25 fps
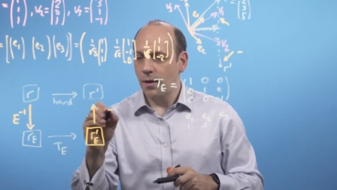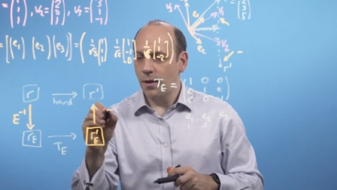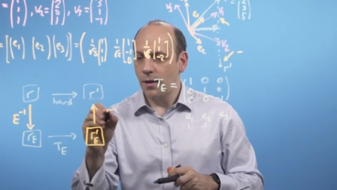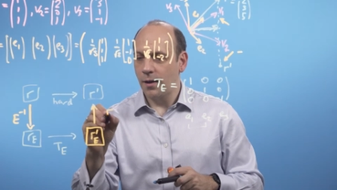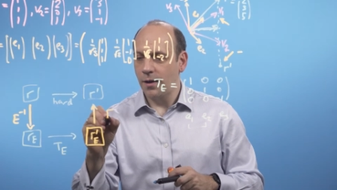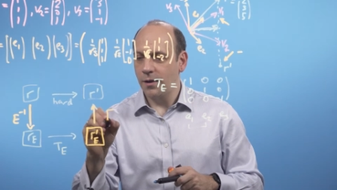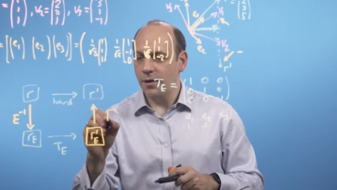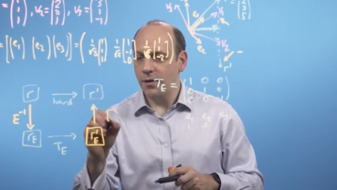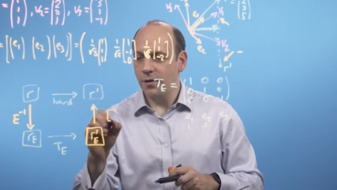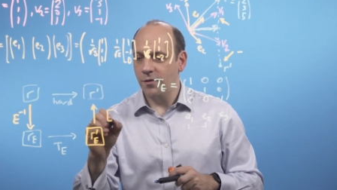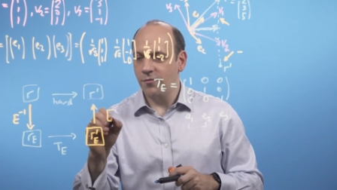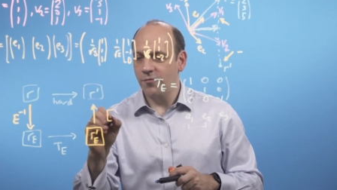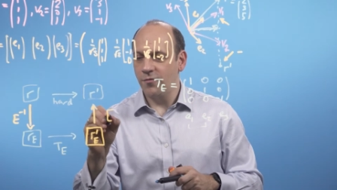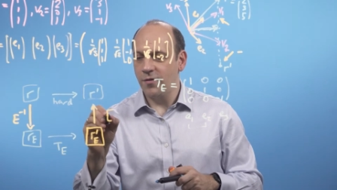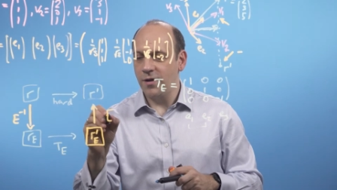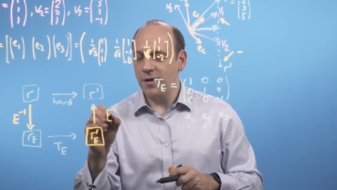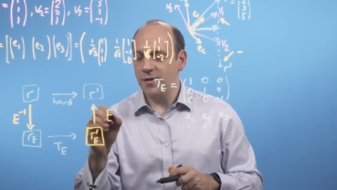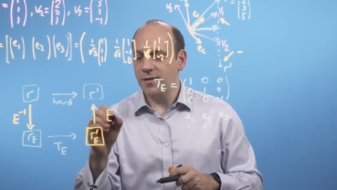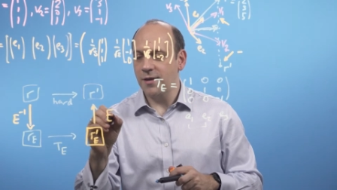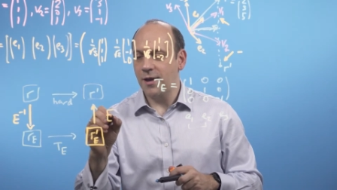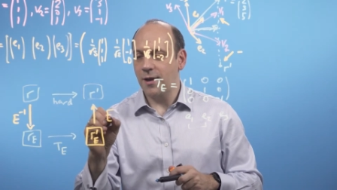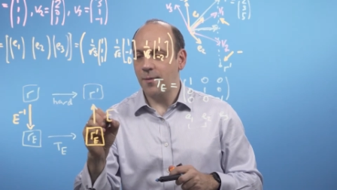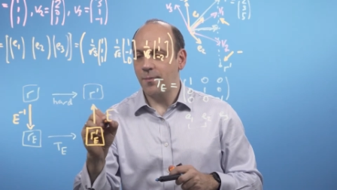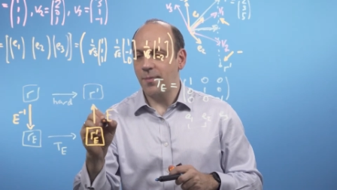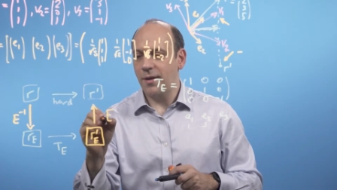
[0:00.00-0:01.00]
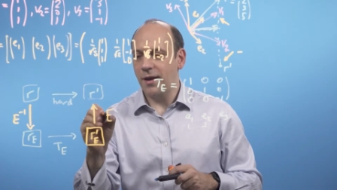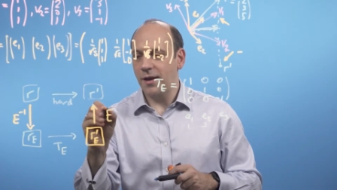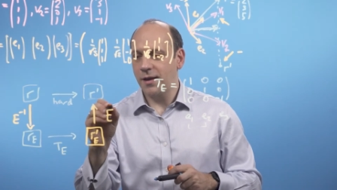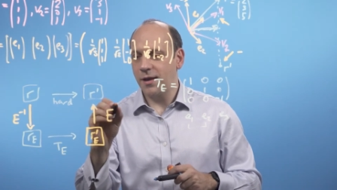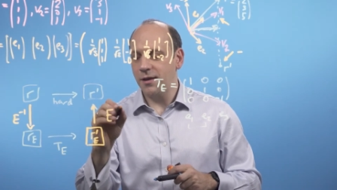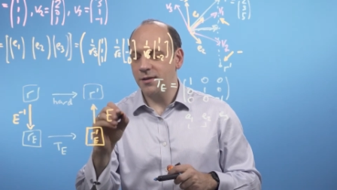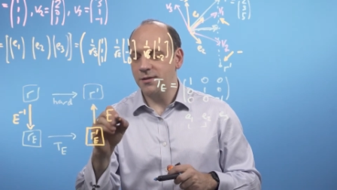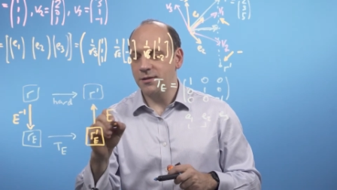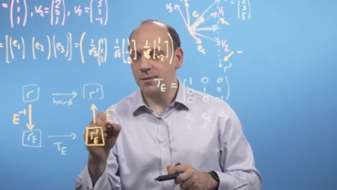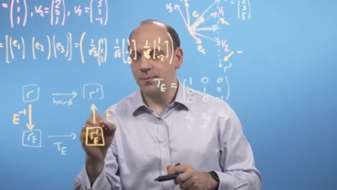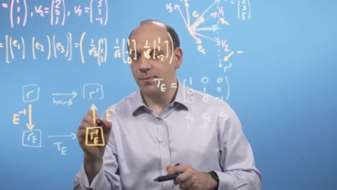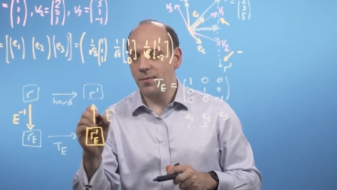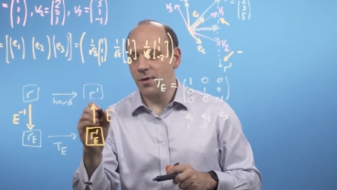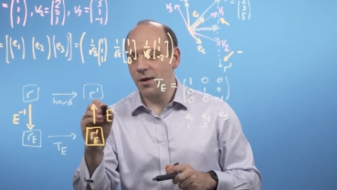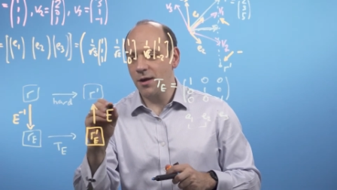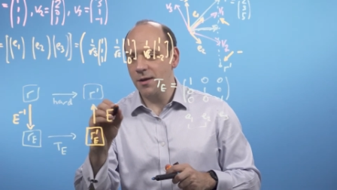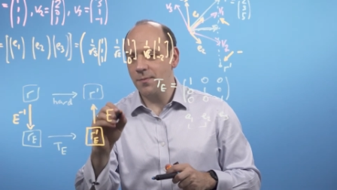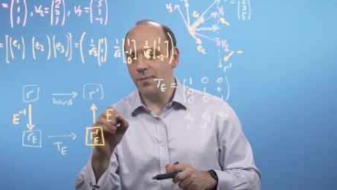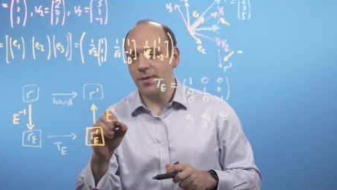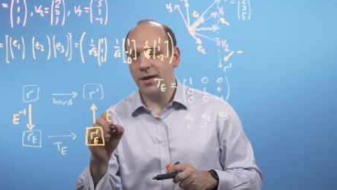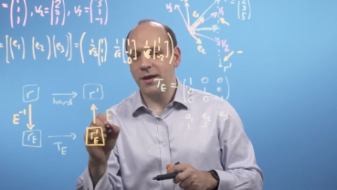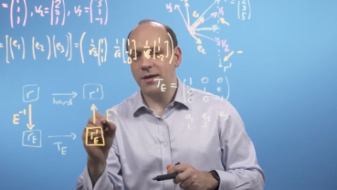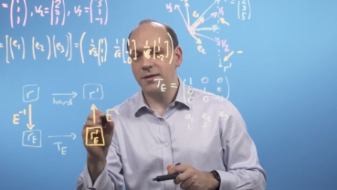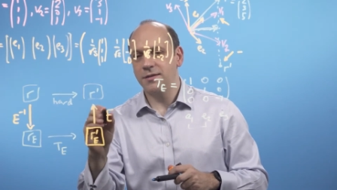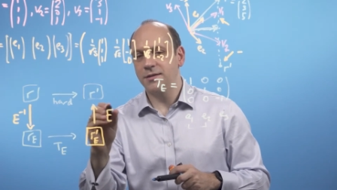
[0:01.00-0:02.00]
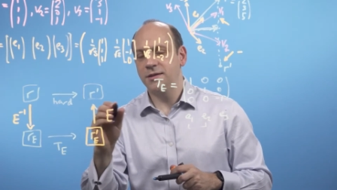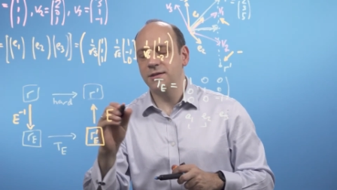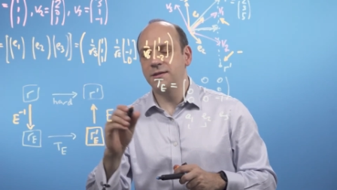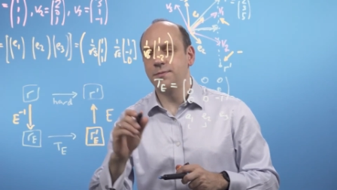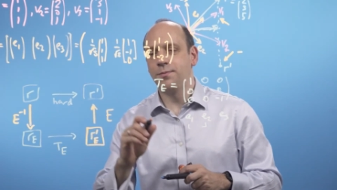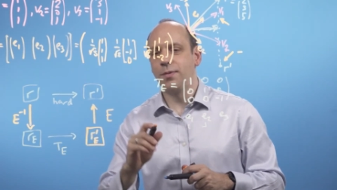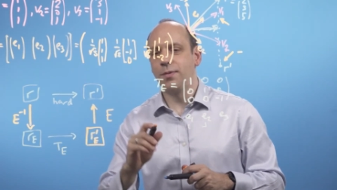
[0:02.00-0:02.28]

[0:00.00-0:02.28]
I can read that back into my basis